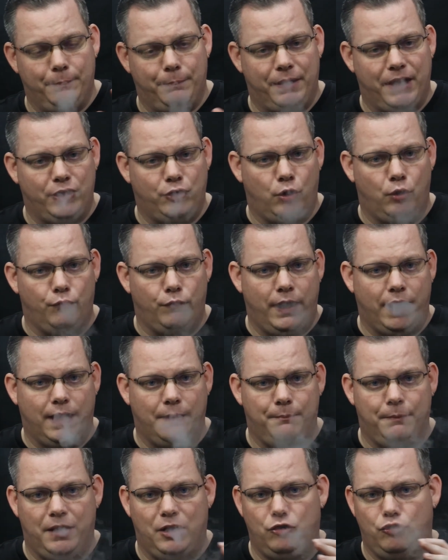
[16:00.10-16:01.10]
but I don't
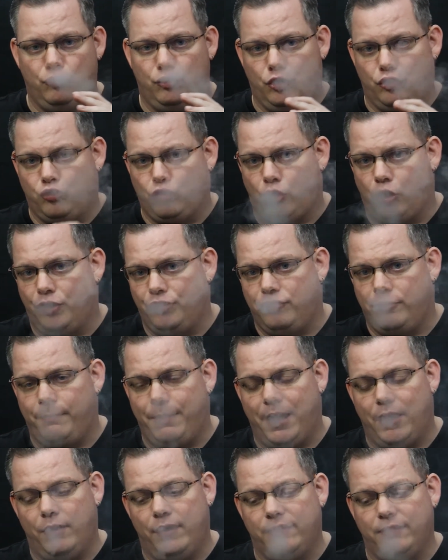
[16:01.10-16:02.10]
recommend you to charge your
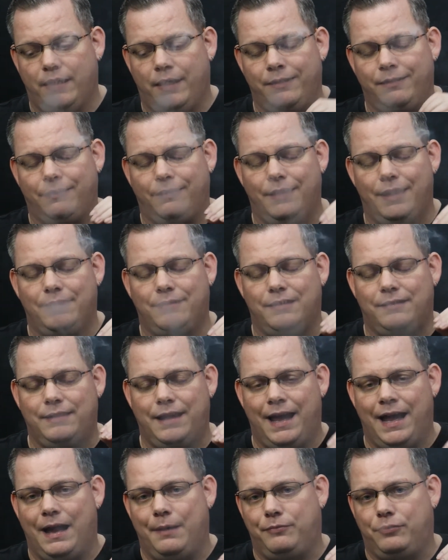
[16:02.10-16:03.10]
batteries unless it's
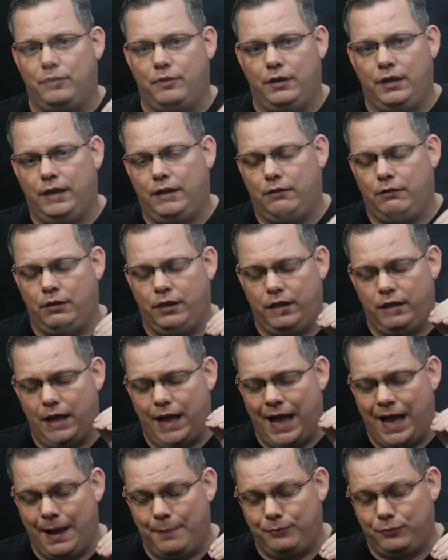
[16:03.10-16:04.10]

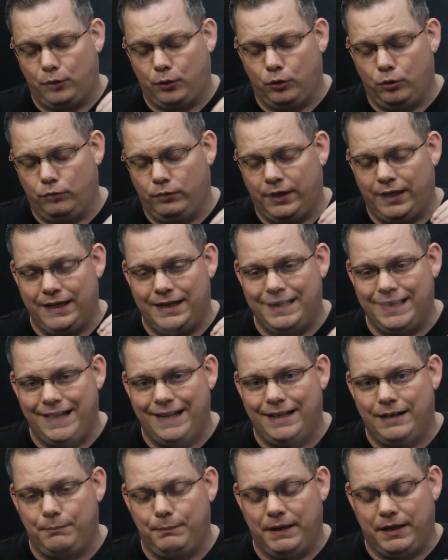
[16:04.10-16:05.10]
absolutely
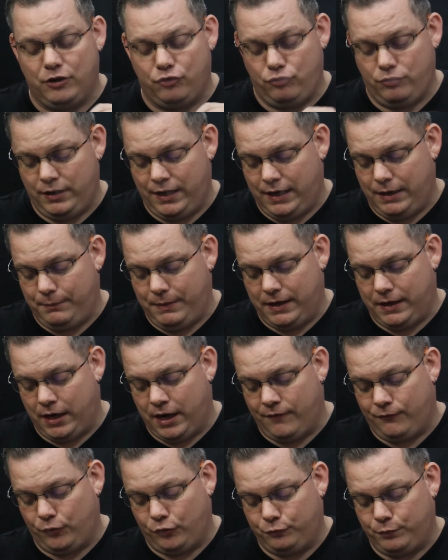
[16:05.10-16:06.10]
needed, because you need to be
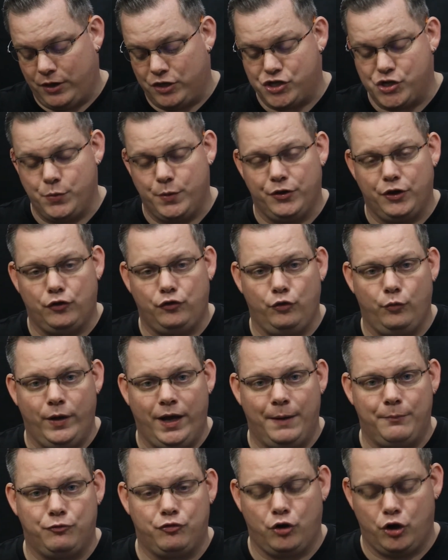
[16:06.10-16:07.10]
careful, especially with a
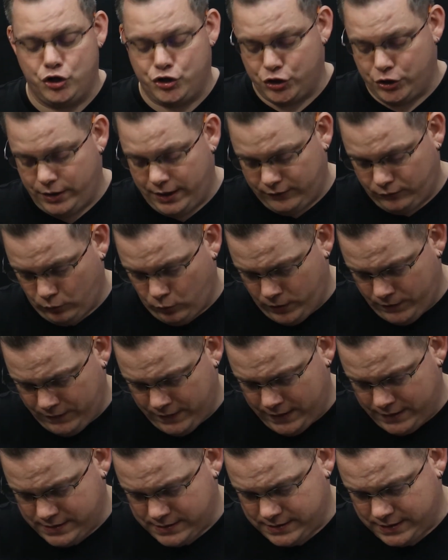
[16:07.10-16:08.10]
2-amp charger that's on
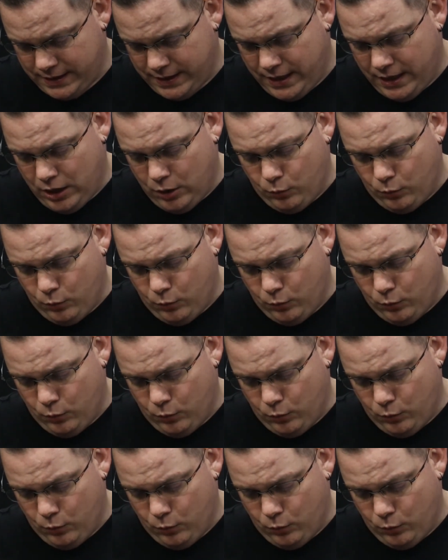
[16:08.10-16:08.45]
this.